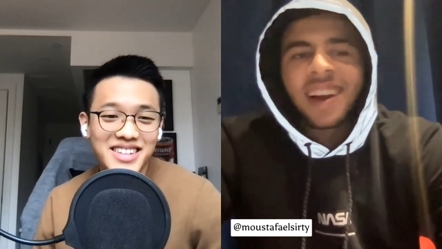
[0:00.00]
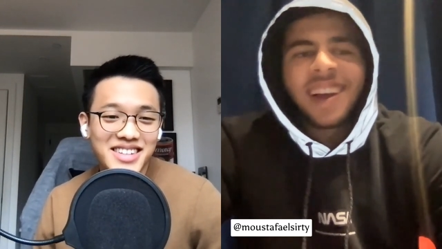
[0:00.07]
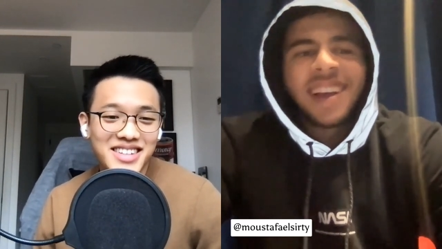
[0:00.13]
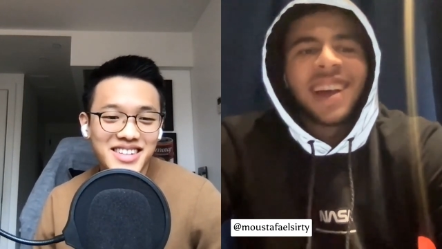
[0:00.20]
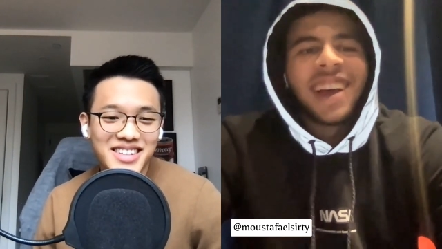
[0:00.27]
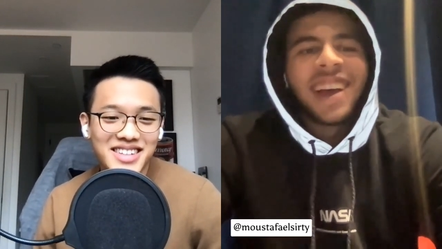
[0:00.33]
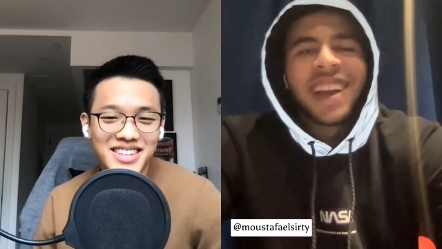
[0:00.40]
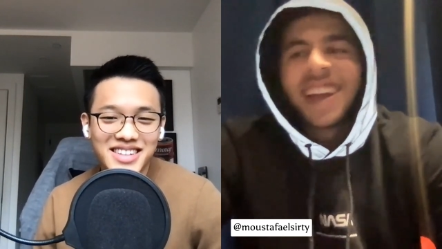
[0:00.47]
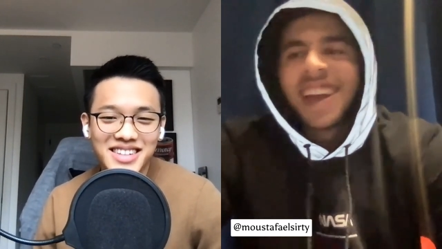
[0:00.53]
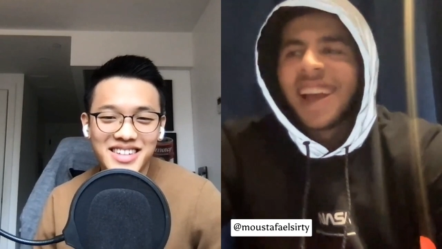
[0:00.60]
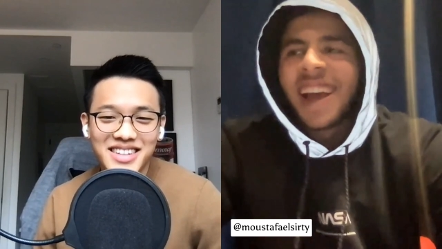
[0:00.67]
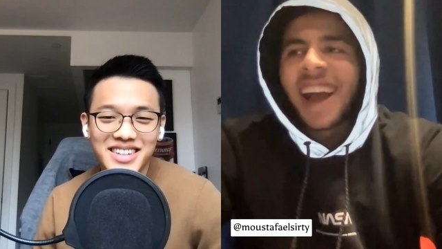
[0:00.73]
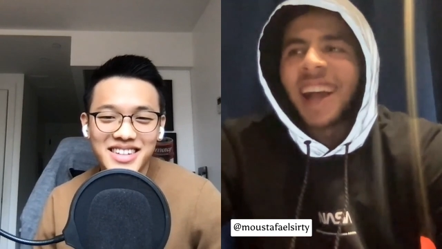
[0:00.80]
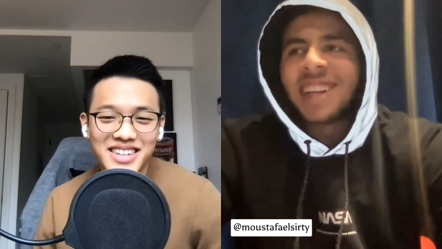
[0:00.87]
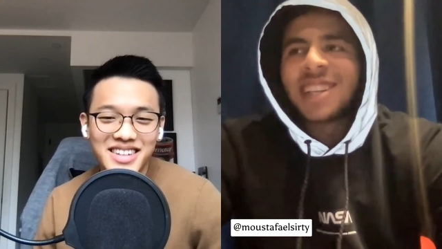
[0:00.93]

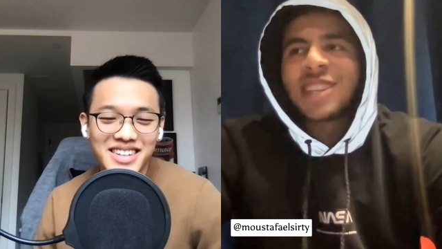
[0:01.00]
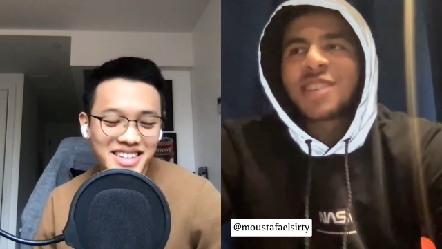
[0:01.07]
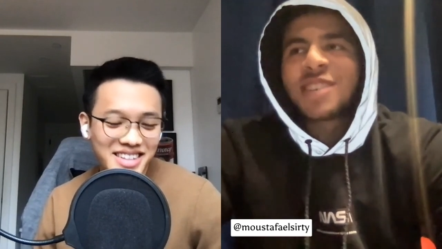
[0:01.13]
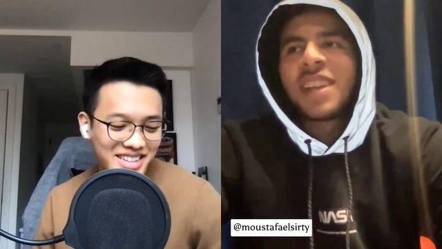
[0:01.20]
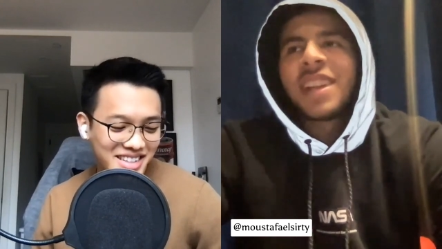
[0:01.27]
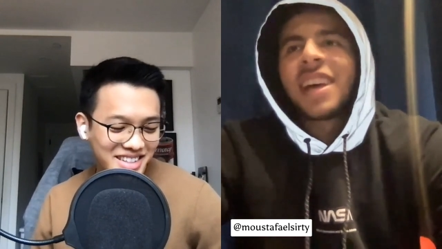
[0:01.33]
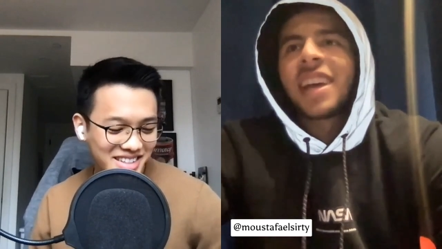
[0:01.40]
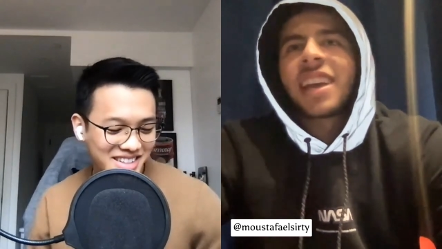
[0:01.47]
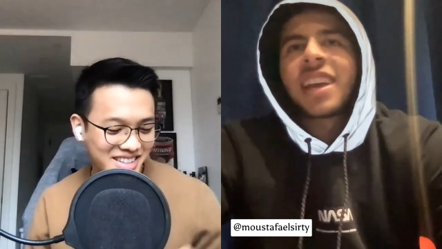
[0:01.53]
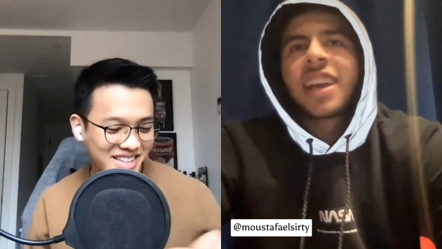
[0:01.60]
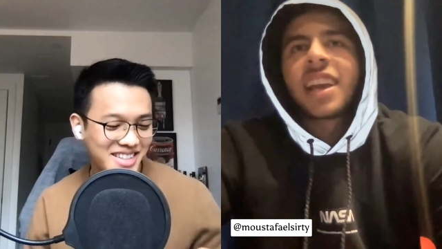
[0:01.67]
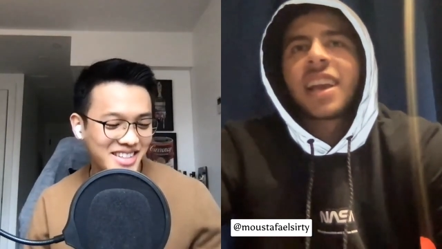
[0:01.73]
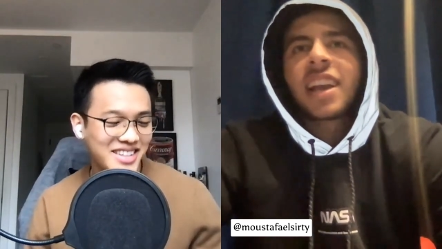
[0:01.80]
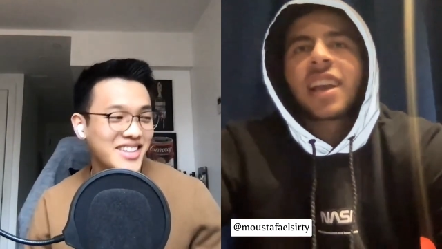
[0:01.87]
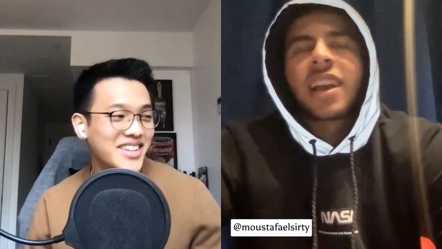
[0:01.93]
Speaker 1: I just feel like
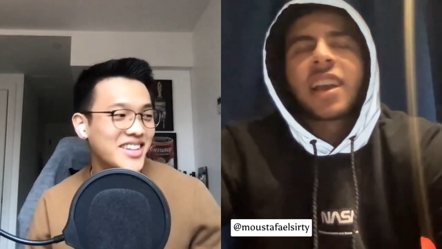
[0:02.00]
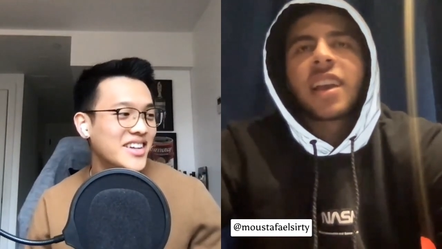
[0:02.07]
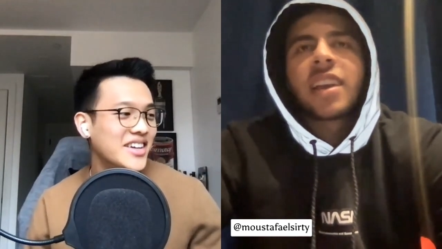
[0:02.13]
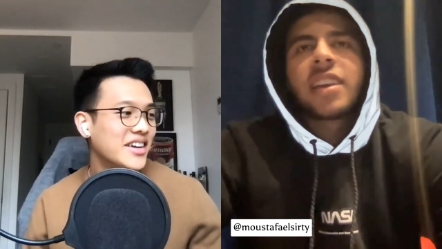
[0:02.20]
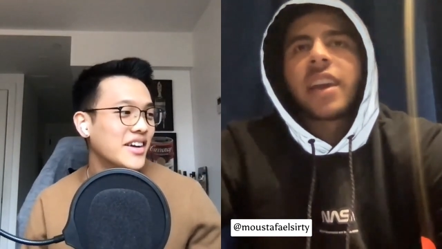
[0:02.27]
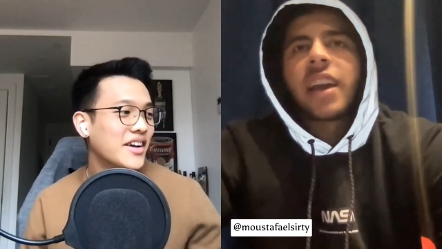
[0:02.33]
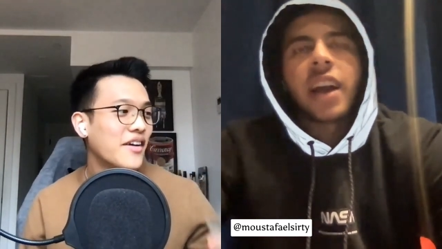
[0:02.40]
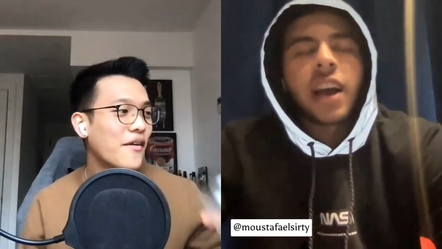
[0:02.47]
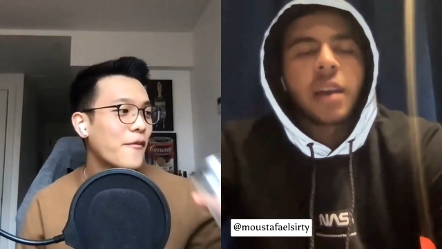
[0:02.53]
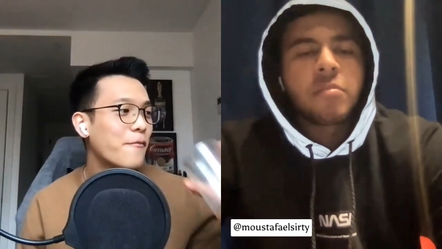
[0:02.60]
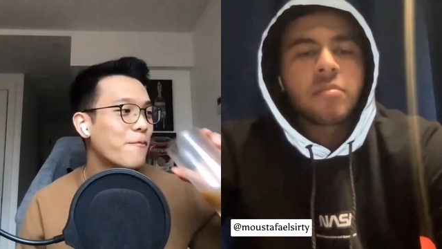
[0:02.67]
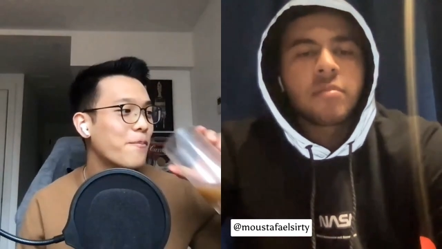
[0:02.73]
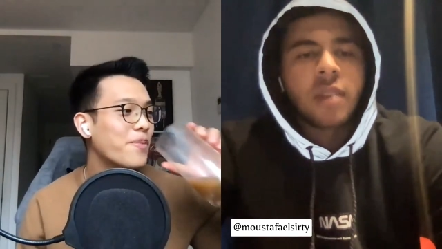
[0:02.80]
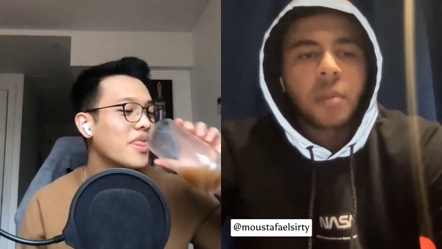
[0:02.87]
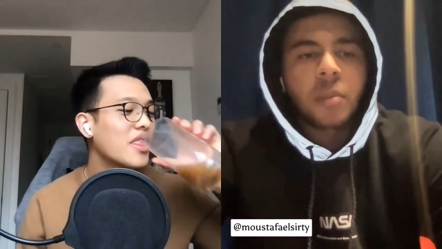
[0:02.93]
yeah,
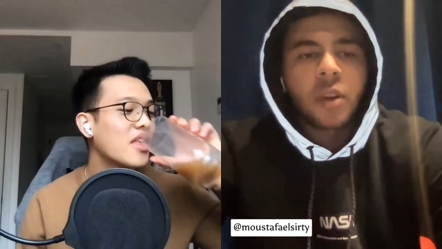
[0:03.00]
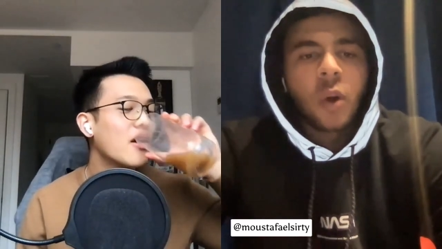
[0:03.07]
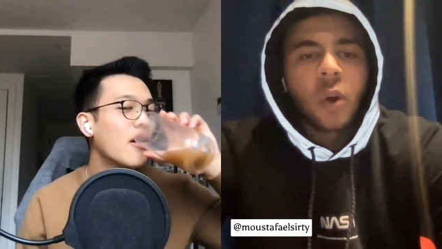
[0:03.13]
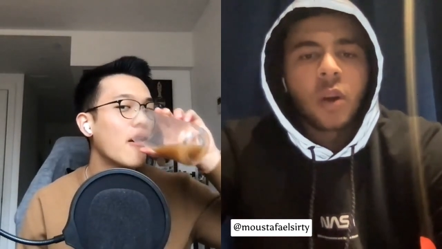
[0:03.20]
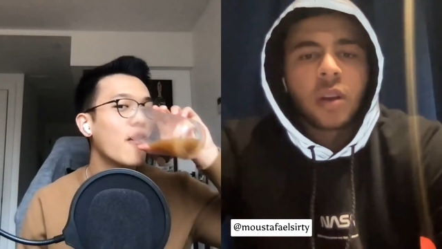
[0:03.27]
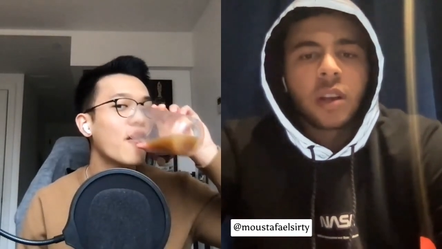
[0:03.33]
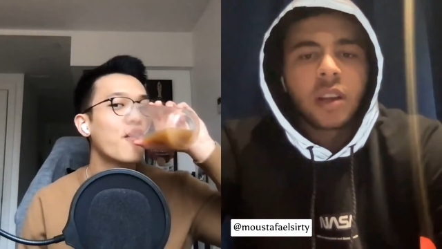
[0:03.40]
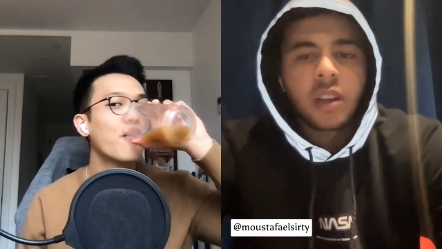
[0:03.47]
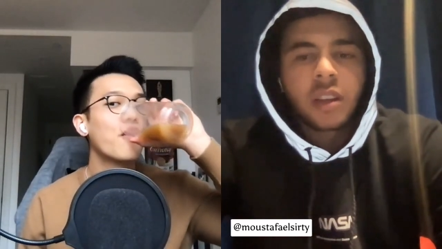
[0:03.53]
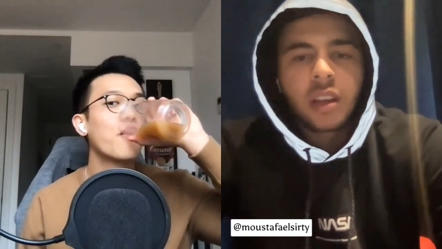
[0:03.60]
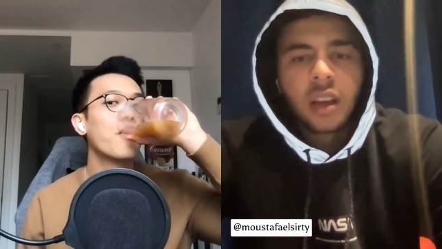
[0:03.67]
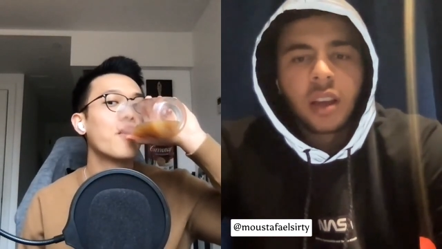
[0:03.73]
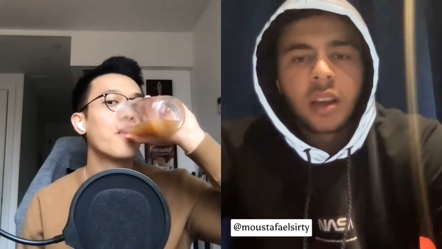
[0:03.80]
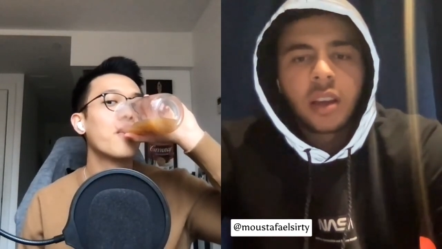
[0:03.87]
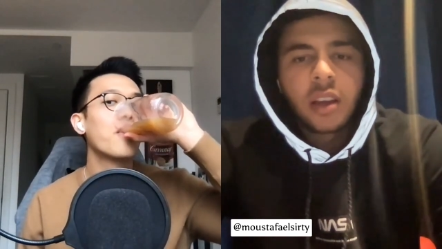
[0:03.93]
I'm I'm going
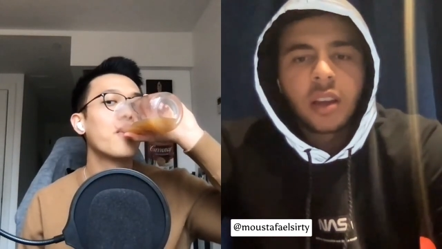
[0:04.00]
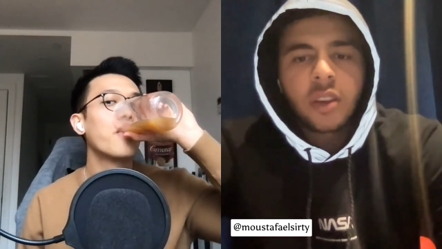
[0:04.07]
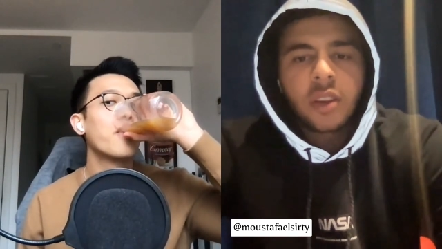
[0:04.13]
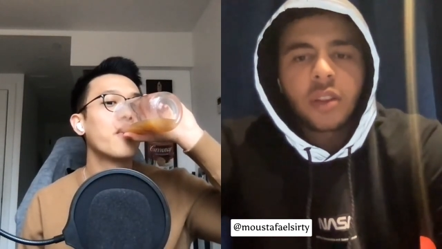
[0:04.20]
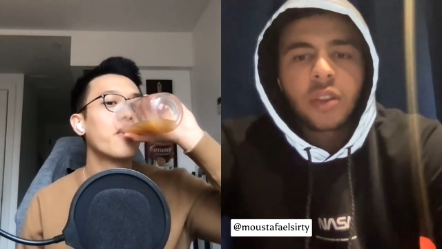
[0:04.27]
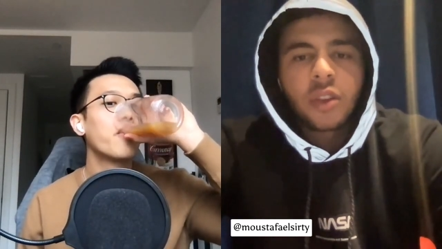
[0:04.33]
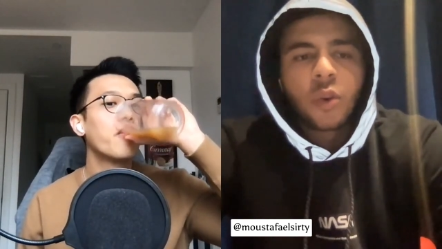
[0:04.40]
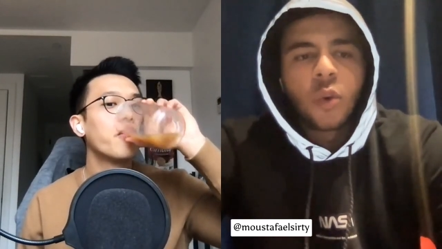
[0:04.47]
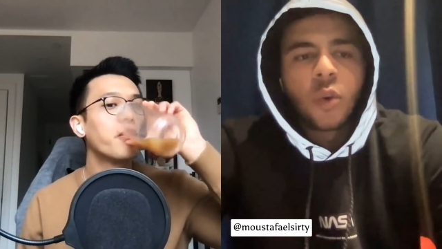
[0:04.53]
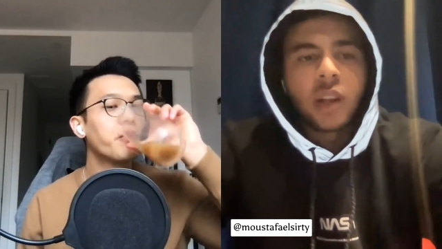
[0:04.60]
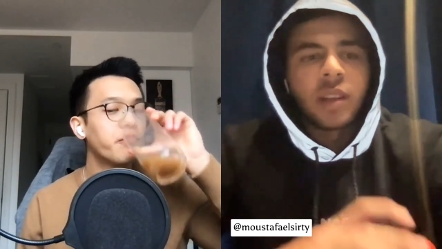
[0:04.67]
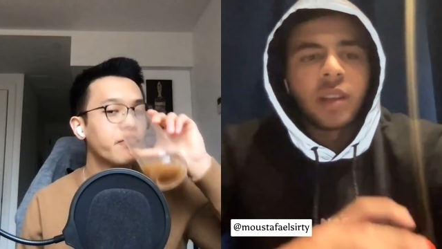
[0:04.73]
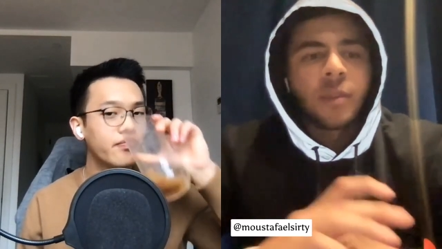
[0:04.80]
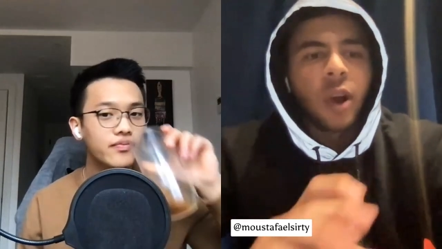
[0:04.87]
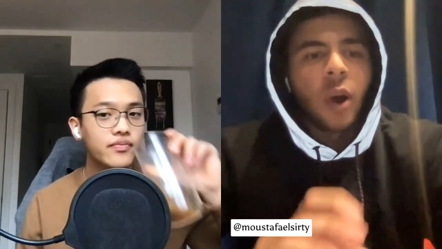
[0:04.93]
through
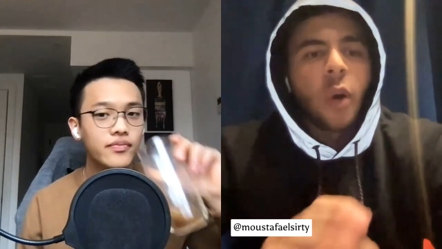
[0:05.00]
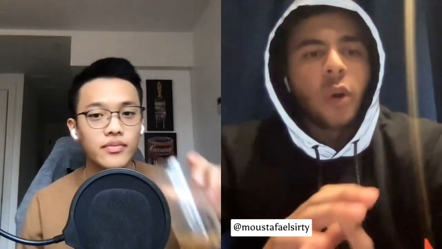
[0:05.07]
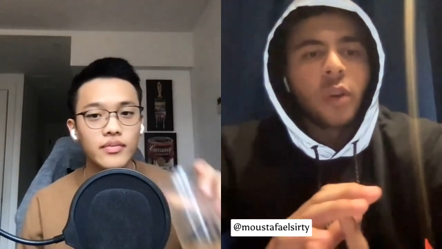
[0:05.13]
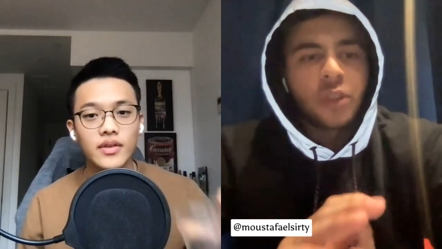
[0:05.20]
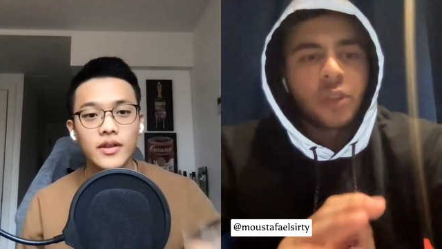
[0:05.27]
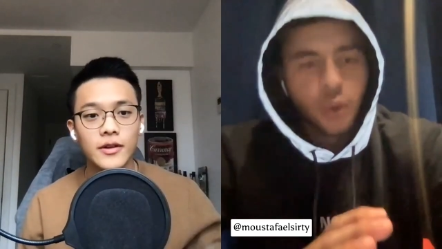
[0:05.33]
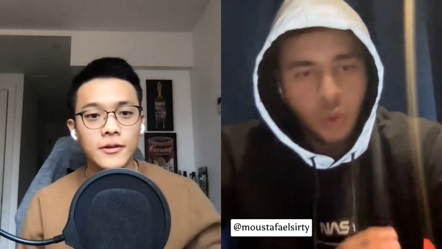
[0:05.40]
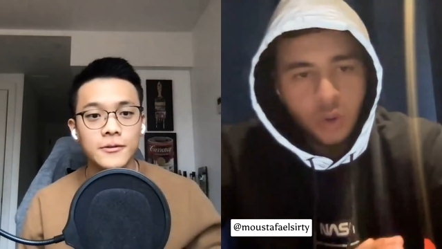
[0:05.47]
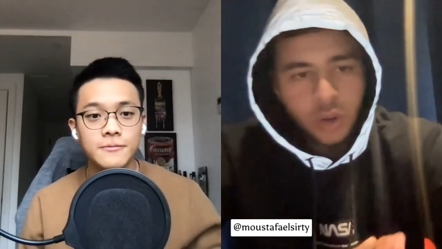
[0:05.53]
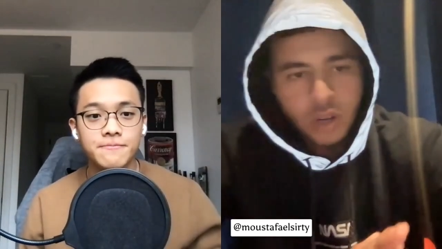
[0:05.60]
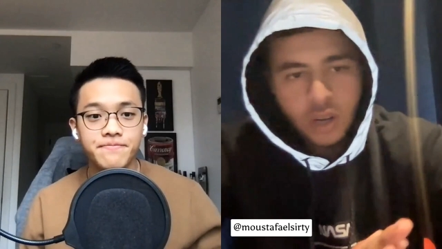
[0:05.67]
what I'm going through.